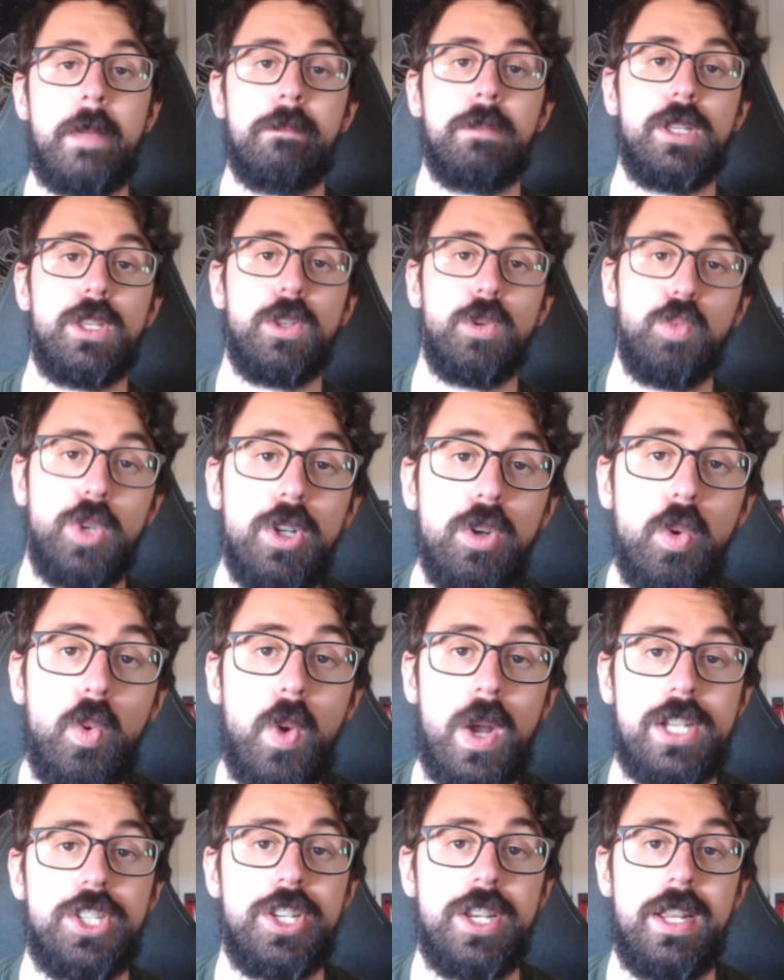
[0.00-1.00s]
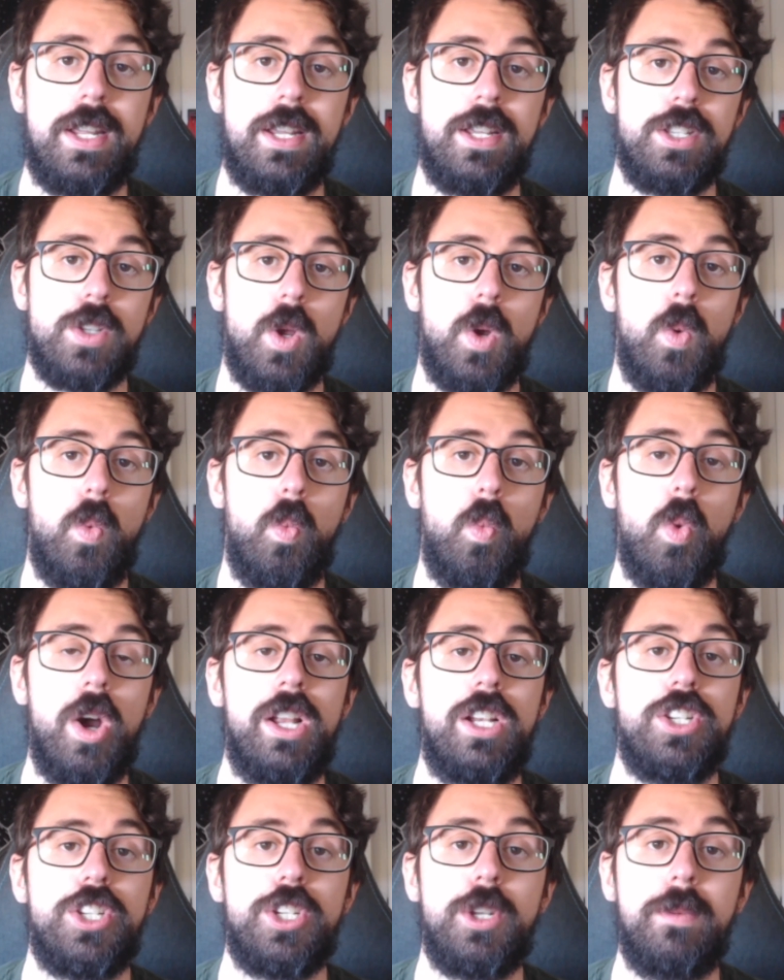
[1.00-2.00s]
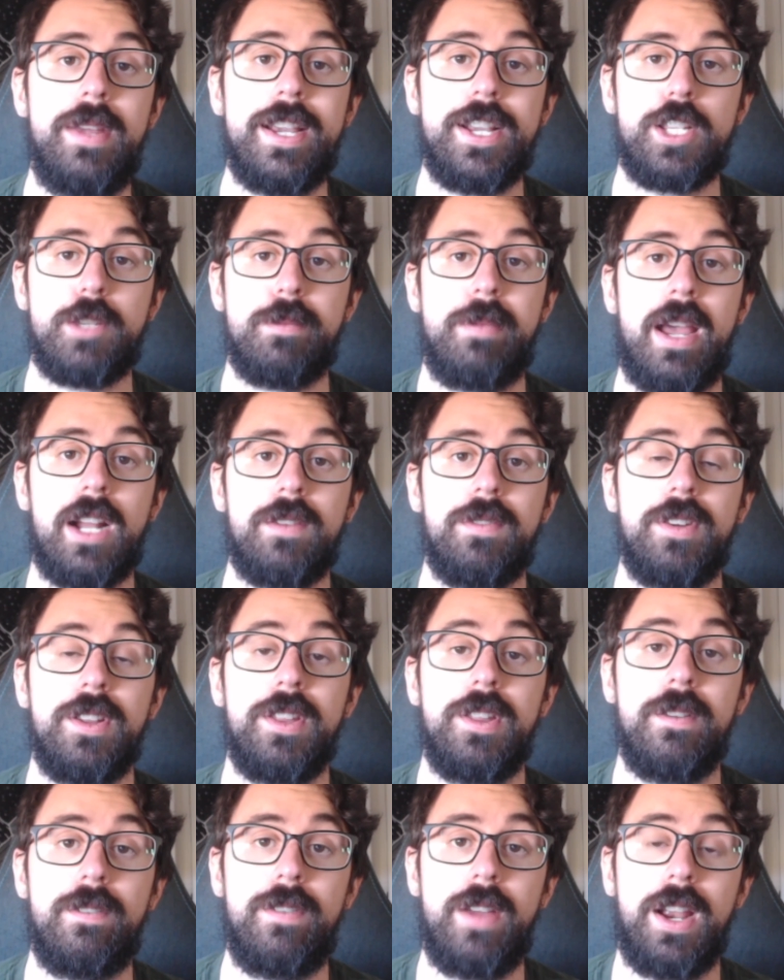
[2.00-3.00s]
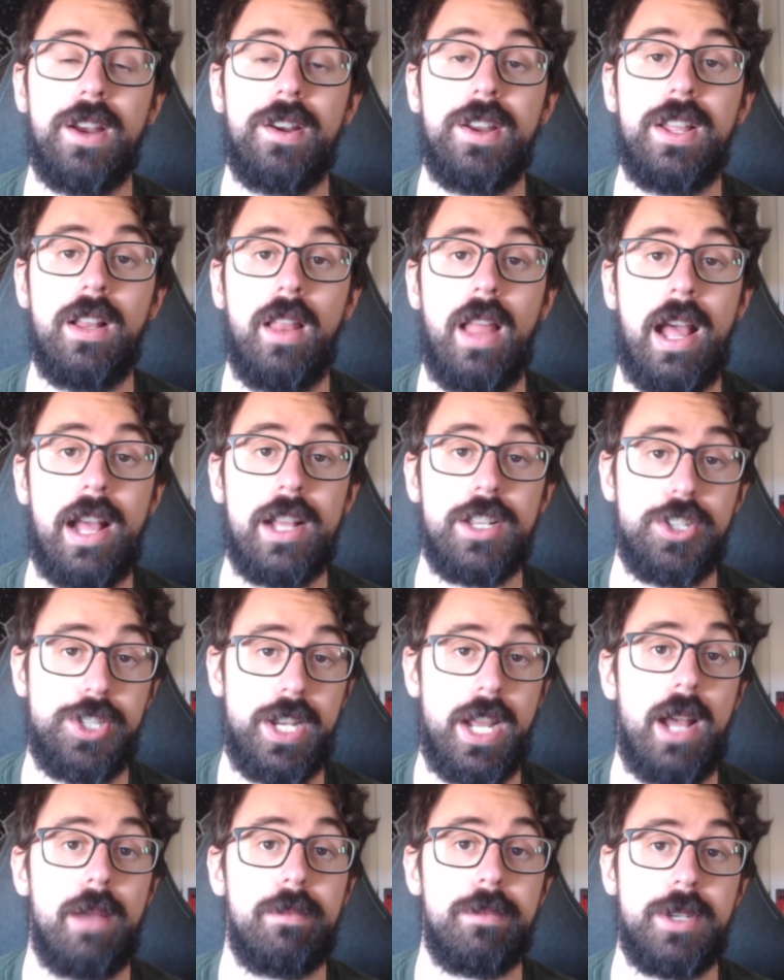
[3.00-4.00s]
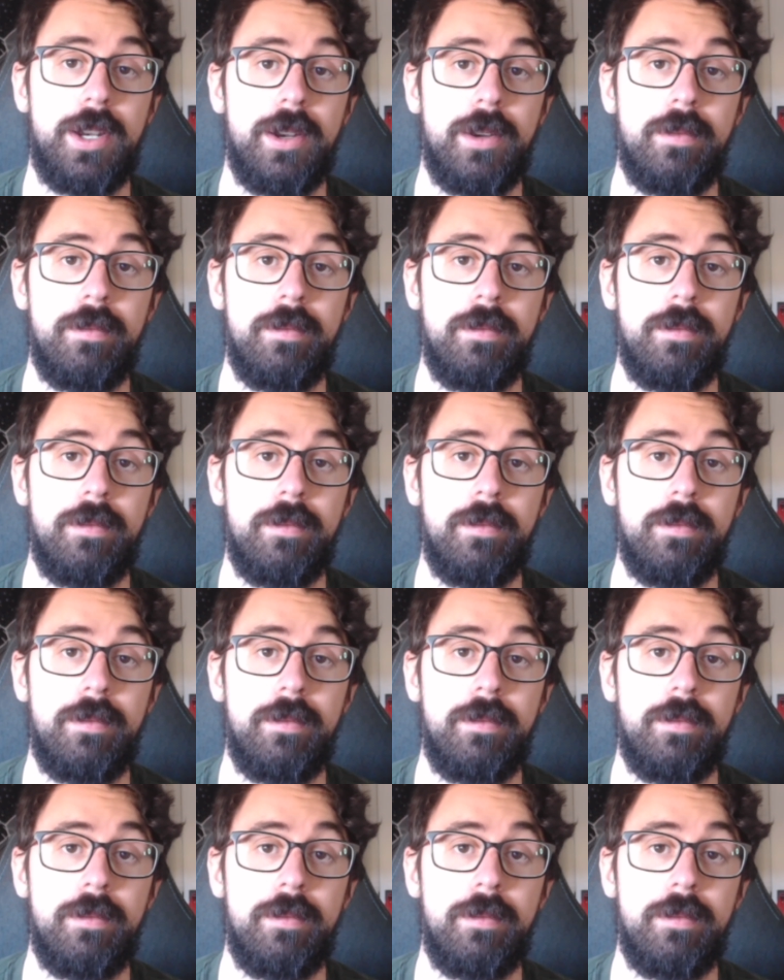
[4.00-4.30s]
But the real question is, what should we expect for the very last chapter?